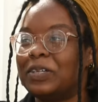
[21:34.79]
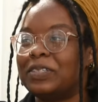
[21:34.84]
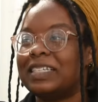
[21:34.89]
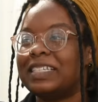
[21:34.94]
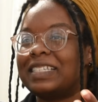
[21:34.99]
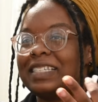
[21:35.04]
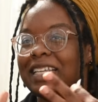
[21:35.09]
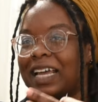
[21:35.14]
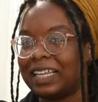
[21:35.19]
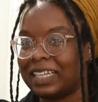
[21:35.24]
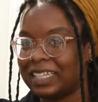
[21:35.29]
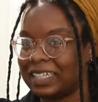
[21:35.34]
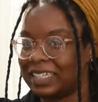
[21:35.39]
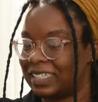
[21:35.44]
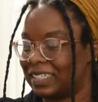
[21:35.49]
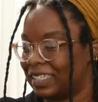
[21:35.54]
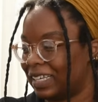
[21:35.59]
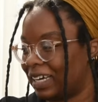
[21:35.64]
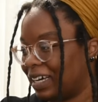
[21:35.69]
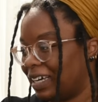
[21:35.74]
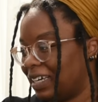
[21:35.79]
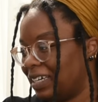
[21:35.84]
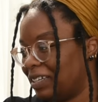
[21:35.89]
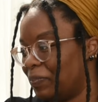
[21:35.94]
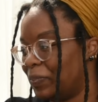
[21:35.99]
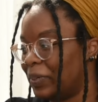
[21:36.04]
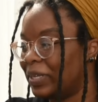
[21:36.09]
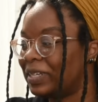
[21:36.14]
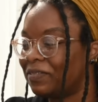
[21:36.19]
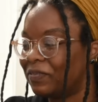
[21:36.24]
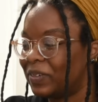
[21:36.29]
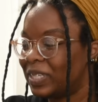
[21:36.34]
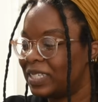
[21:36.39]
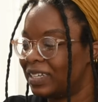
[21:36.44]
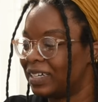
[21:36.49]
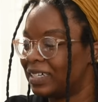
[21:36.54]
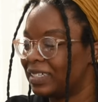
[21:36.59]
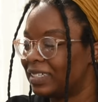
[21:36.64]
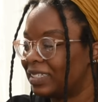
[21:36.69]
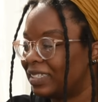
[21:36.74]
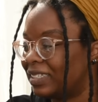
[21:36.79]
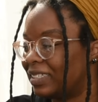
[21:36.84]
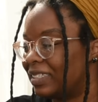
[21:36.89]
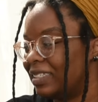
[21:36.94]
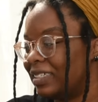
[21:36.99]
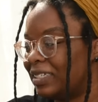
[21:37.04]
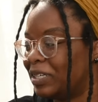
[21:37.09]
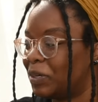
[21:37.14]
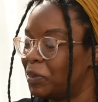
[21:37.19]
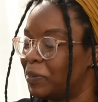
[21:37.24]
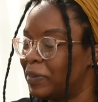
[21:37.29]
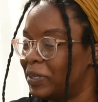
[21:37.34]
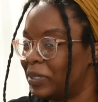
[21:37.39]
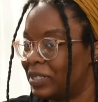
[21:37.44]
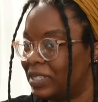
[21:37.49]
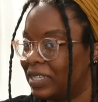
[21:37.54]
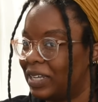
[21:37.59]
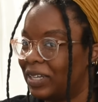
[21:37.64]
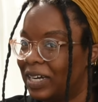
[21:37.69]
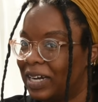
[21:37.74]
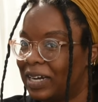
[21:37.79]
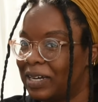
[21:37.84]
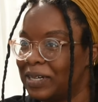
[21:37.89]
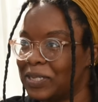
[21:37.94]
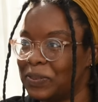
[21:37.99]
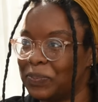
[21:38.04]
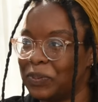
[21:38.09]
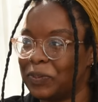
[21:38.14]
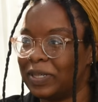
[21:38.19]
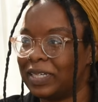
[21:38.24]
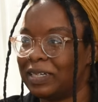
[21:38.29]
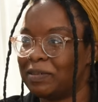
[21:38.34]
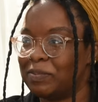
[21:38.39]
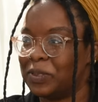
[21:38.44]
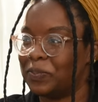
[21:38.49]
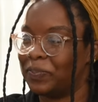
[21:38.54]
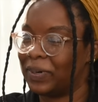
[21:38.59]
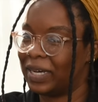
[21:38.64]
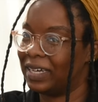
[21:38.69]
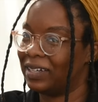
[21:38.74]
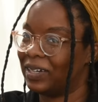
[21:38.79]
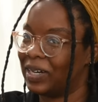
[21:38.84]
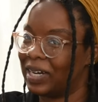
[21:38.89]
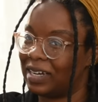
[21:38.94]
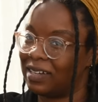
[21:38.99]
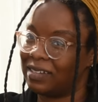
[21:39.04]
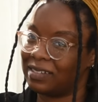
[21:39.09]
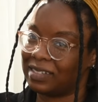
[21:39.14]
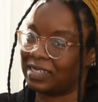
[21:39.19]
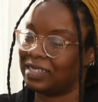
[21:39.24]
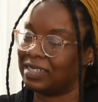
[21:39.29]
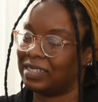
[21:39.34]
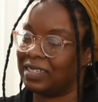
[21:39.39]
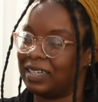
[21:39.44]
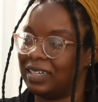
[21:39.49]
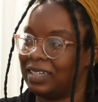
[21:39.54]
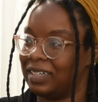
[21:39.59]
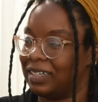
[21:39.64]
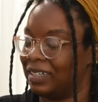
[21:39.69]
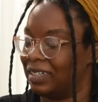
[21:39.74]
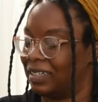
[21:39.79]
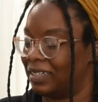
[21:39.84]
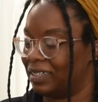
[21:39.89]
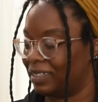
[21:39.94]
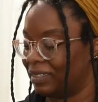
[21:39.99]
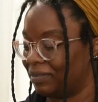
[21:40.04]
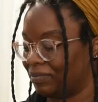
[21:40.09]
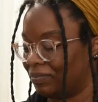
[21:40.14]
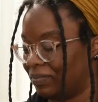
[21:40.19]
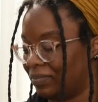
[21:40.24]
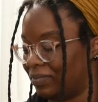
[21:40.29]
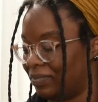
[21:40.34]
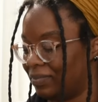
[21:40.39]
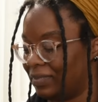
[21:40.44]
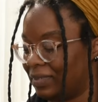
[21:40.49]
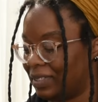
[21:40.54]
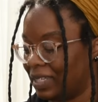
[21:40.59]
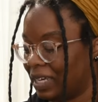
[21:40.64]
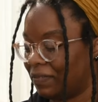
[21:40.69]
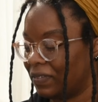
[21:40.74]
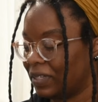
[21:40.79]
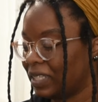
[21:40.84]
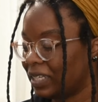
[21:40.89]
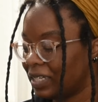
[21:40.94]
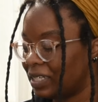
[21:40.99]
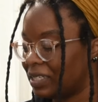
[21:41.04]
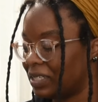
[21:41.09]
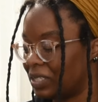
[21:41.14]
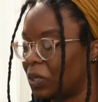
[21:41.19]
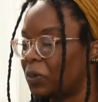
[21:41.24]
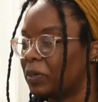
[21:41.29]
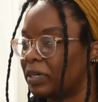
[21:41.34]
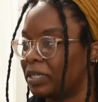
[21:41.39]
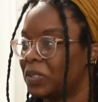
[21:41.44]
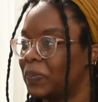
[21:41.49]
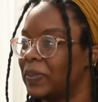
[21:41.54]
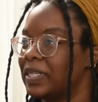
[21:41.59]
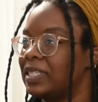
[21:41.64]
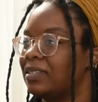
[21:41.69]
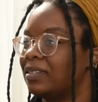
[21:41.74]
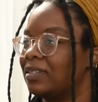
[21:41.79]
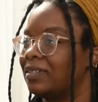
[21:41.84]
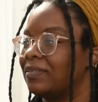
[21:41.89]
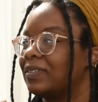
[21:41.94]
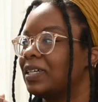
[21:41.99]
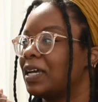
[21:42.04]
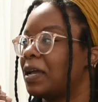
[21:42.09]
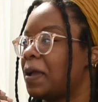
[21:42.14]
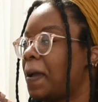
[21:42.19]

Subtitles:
on the selling side, benefits us, when we go to sell our house. But when it comes to buying our house, it's like everything is so expensive.